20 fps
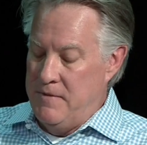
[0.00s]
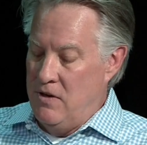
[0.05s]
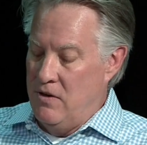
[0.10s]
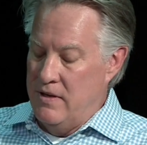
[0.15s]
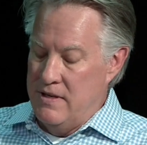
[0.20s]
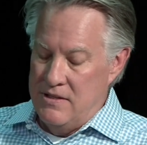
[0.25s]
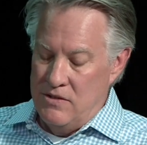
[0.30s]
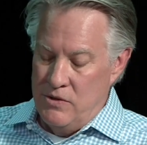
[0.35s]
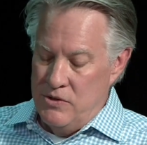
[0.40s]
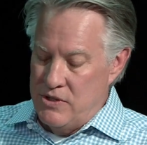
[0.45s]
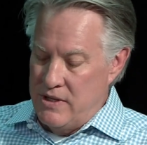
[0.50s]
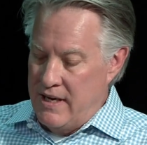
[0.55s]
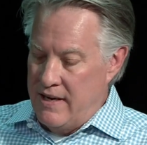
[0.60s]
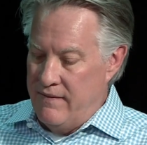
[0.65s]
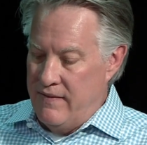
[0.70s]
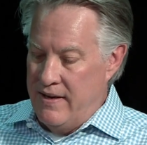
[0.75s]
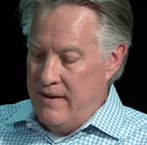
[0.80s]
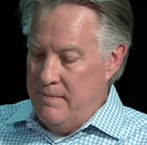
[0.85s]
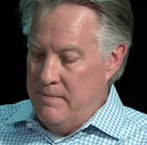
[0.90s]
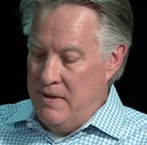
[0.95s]
know, I told you I
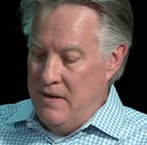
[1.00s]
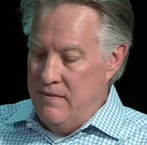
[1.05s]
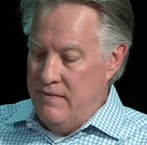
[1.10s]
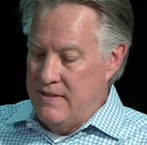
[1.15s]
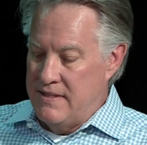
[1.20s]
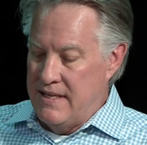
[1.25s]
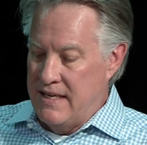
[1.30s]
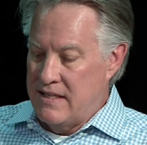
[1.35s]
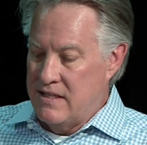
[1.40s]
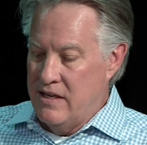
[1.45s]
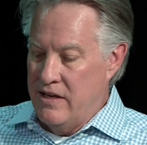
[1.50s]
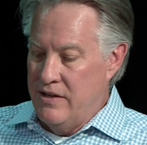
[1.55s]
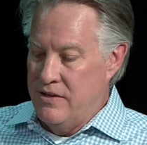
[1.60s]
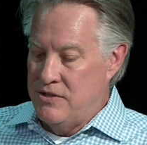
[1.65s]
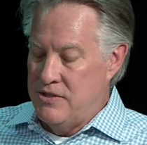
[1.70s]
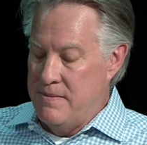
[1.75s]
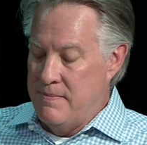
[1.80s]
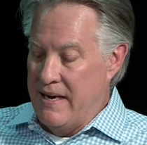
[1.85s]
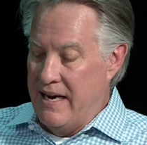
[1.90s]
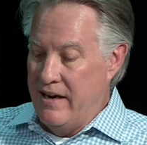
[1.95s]
have a bit of a
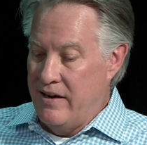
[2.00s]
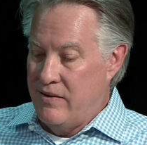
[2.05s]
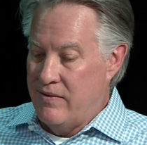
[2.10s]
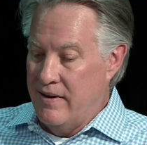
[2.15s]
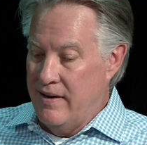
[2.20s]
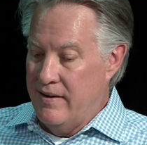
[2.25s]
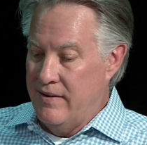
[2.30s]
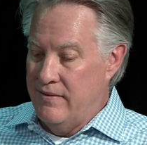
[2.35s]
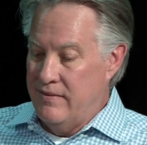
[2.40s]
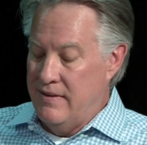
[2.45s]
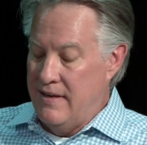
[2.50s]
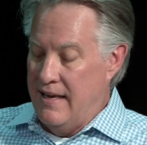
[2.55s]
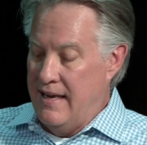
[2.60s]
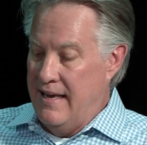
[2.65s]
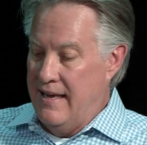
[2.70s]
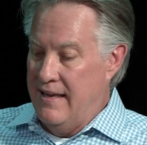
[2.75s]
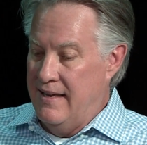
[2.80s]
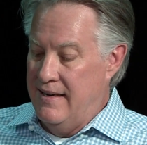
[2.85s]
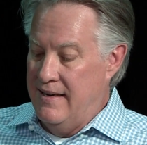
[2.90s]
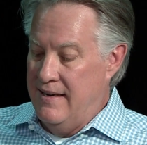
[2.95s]
technology background,
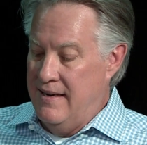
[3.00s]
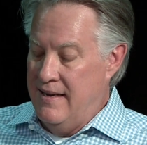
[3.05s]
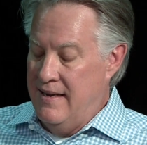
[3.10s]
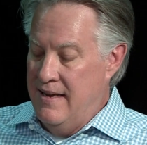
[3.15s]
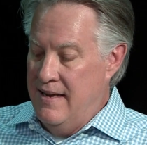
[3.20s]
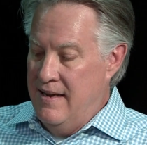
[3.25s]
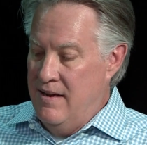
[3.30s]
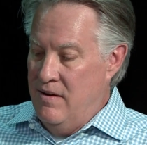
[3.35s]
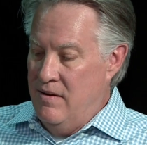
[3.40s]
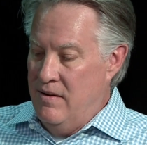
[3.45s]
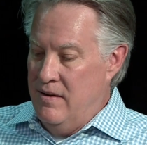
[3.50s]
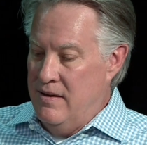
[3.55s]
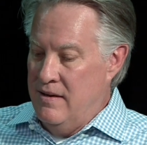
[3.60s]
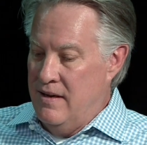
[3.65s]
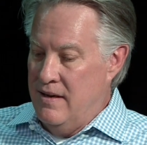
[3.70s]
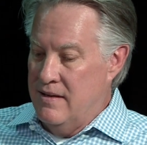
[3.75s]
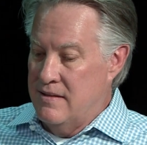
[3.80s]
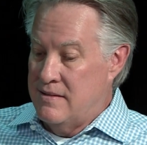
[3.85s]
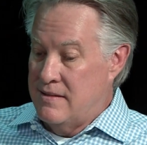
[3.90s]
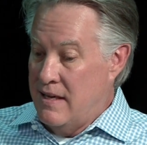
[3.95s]
and
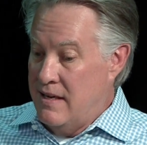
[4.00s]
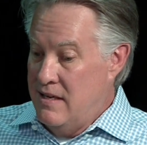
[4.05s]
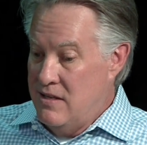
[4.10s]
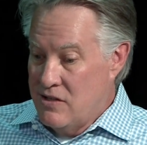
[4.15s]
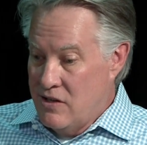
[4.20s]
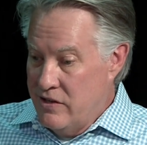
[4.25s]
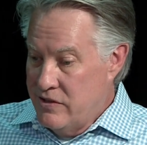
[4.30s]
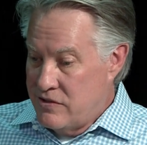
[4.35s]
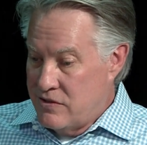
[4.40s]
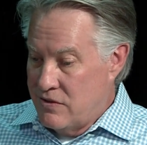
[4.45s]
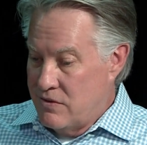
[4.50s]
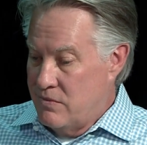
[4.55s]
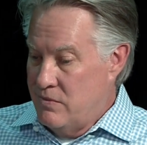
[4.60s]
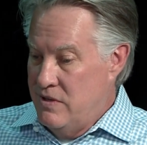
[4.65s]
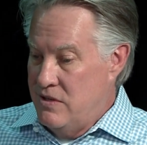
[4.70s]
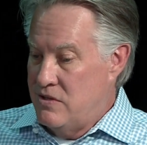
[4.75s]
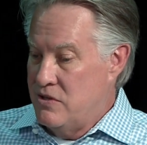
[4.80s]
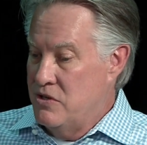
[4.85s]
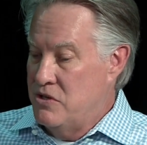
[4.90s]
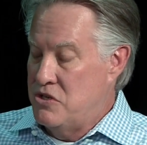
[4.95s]
studies also,
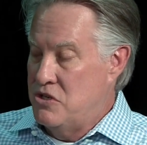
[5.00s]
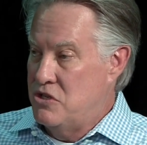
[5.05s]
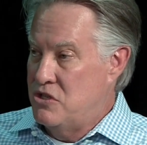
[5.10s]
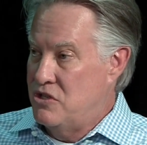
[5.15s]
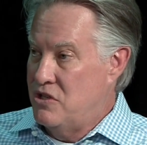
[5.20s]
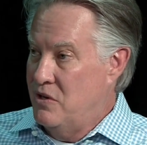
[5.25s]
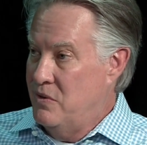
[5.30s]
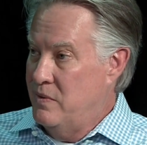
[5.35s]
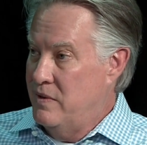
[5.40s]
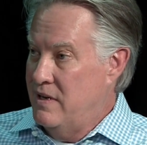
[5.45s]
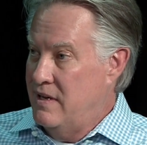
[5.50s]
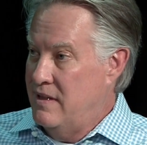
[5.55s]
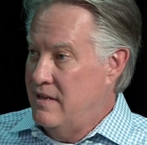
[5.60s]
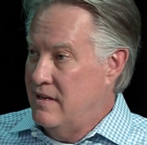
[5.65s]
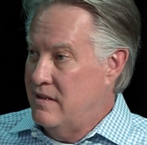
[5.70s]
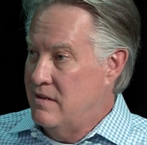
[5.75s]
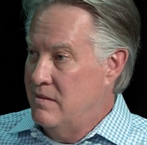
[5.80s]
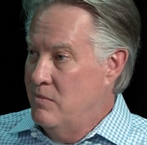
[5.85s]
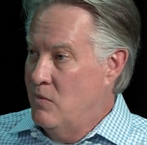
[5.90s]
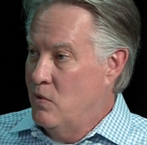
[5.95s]
research is showing
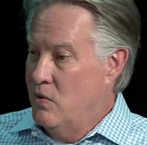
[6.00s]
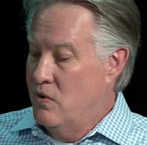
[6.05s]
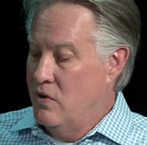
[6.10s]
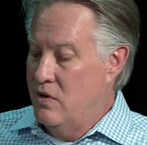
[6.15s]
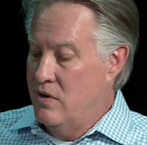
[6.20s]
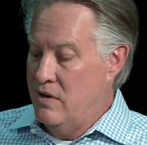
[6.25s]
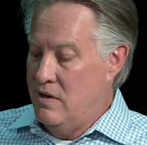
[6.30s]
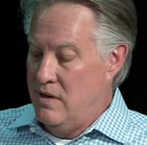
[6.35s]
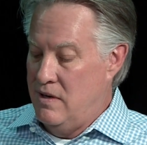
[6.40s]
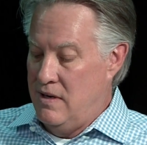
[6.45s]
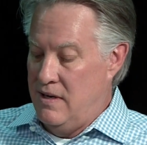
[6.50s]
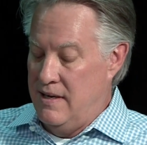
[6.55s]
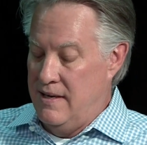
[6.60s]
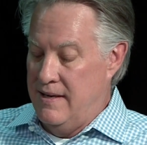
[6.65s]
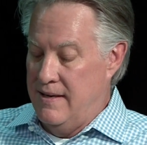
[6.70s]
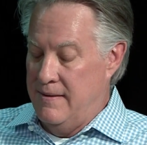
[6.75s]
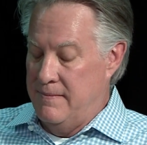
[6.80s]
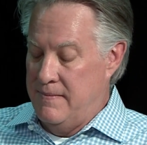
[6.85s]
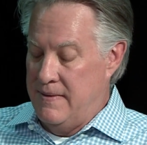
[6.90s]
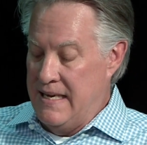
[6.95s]
that the more
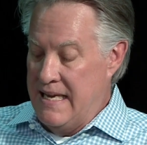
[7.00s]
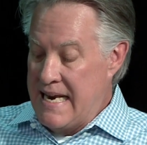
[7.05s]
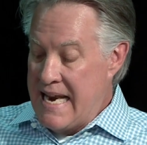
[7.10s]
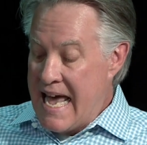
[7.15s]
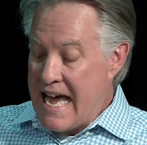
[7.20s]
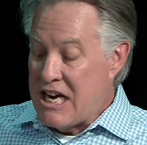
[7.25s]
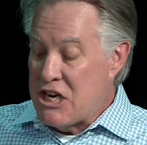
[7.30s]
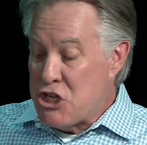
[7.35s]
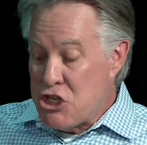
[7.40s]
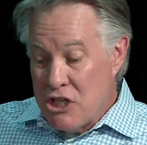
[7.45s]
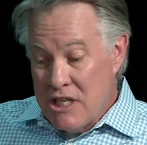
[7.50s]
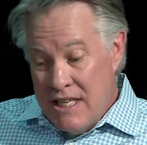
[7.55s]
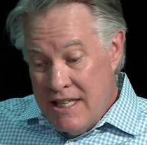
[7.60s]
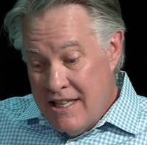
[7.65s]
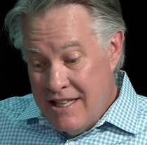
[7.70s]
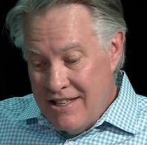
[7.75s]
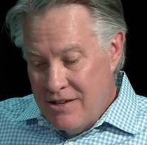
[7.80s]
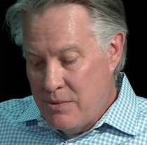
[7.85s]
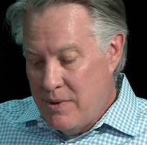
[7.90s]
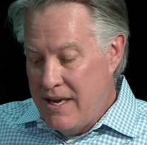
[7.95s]

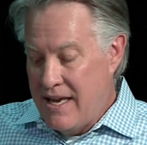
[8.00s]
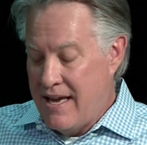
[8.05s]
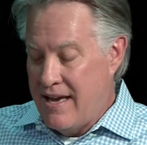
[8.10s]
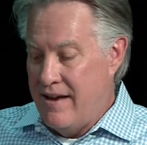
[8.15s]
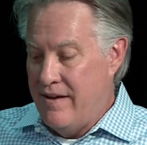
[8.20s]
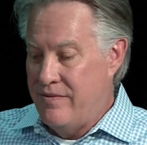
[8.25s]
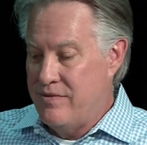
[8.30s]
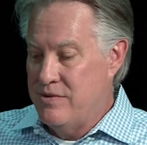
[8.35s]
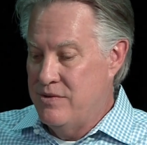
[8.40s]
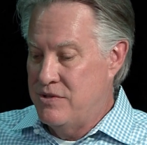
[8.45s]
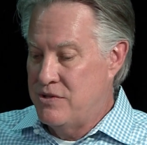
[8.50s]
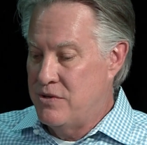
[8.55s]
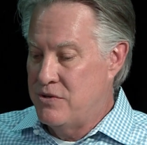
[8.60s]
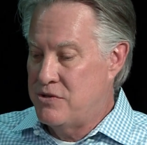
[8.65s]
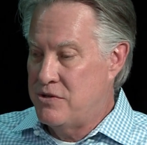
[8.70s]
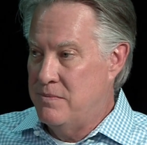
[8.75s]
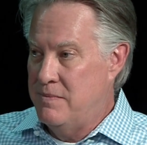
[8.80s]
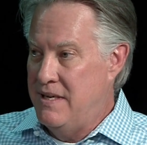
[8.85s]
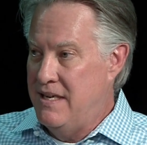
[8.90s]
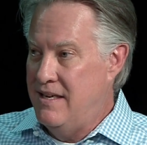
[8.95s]
connection that we have through
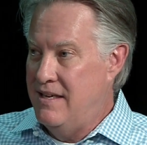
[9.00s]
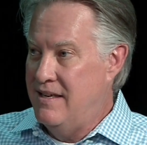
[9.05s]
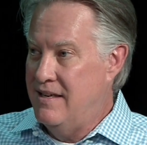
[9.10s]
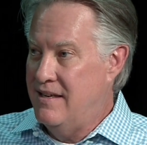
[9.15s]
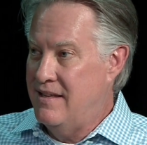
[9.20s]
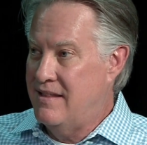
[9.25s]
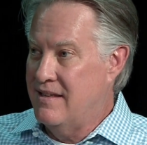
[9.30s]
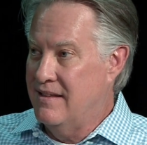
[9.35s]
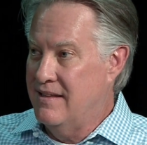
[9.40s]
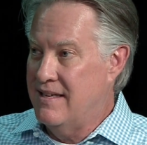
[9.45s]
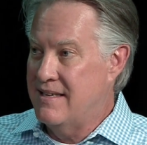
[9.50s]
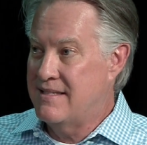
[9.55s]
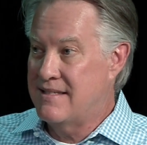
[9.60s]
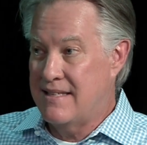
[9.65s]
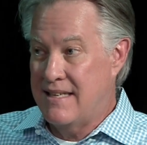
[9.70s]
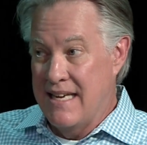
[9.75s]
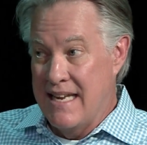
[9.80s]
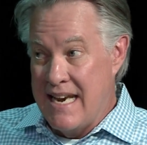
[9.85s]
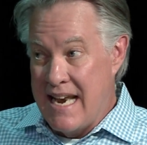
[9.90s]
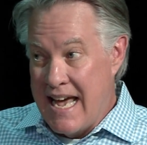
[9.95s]
social media, the less
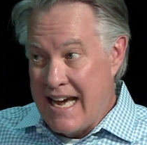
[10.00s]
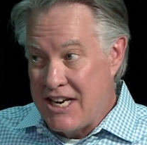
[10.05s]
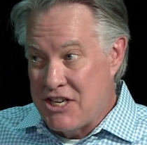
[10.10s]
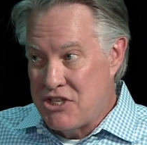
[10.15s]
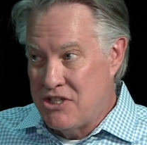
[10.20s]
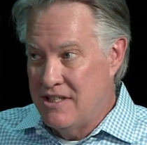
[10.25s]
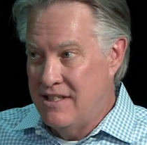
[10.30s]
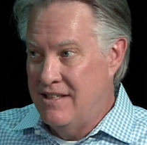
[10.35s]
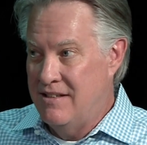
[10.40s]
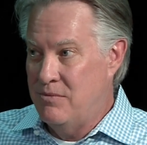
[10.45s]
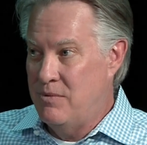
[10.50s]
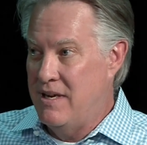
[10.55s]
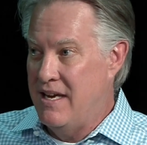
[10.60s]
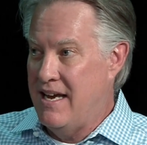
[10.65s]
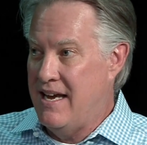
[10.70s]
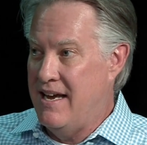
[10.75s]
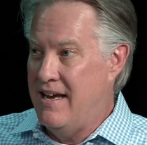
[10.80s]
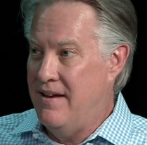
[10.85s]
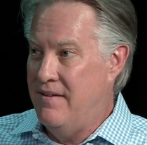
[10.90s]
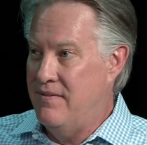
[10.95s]
connection we
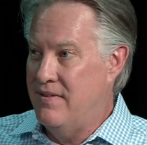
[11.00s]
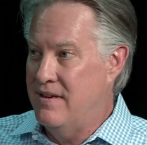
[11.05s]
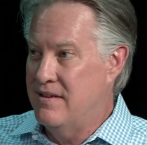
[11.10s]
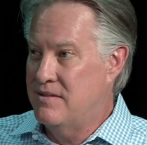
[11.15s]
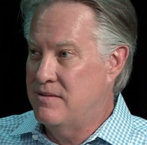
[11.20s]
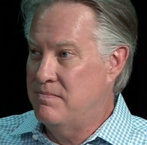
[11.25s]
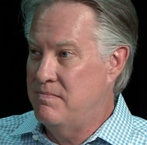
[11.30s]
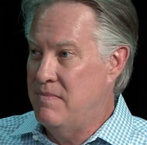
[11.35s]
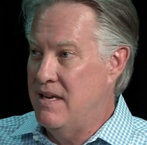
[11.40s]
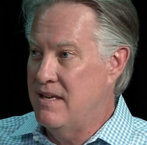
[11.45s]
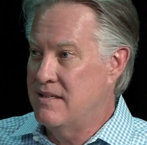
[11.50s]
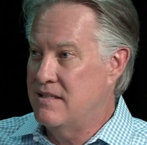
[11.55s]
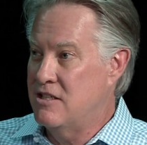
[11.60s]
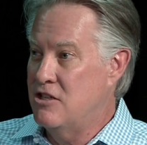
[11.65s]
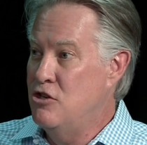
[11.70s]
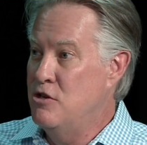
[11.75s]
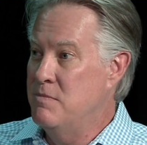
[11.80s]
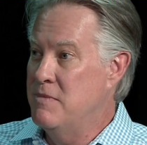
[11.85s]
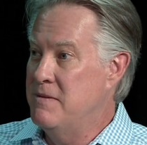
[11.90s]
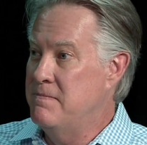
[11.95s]
have as
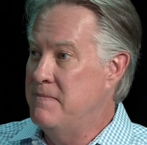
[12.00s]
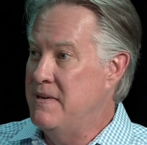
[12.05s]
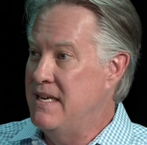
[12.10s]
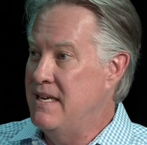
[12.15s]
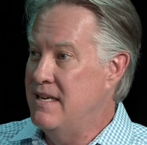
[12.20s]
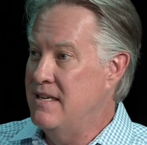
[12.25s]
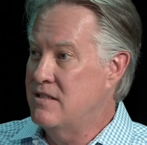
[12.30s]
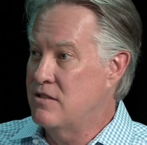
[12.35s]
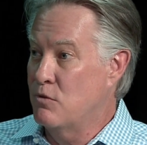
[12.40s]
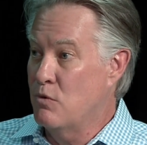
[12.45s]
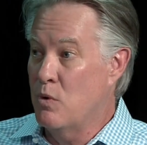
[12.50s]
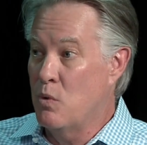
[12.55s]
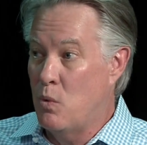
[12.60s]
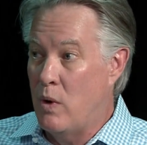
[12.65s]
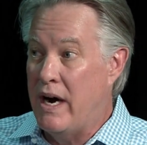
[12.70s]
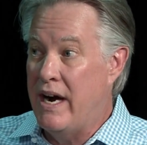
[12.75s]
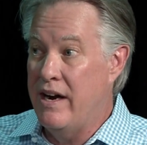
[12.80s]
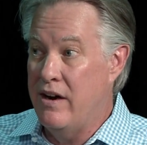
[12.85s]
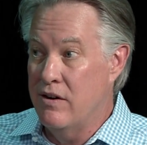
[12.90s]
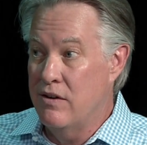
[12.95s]
human beings, and we're
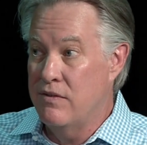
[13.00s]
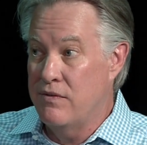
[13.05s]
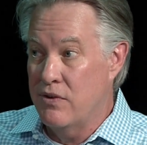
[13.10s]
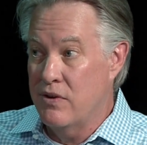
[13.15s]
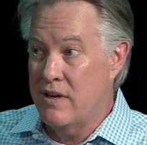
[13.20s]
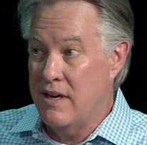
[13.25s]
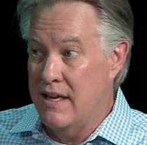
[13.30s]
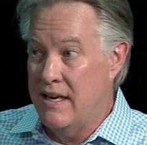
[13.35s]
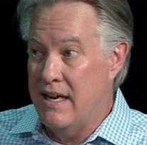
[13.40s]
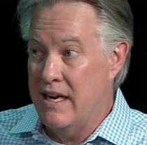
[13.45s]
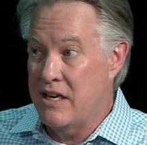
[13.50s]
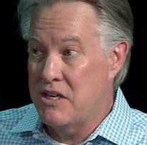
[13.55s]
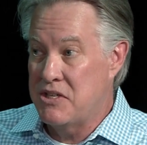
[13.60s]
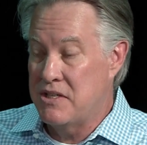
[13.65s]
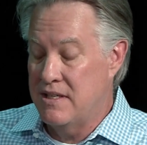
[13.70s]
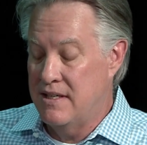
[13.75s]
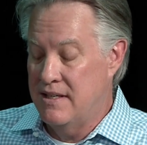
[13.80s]
wired for connection.